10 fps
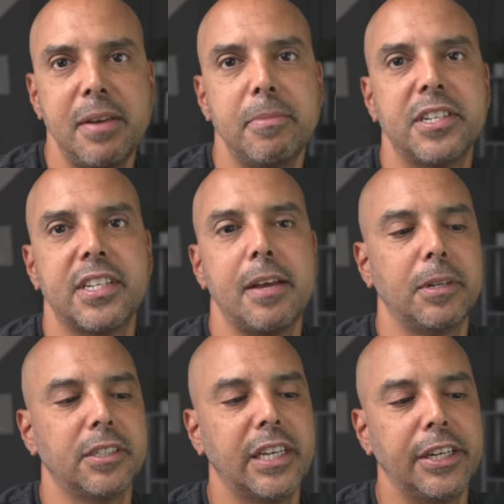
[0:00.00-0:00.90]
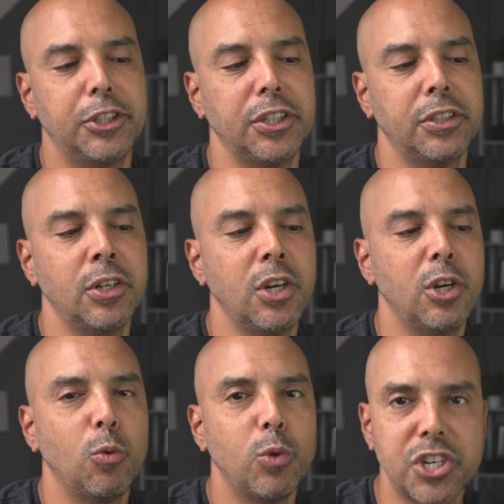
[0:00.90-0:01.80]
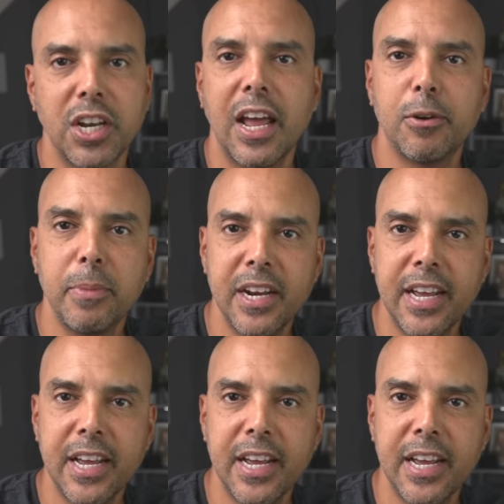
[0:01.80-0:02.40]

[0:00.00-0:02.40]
image stabilization, which allowed me to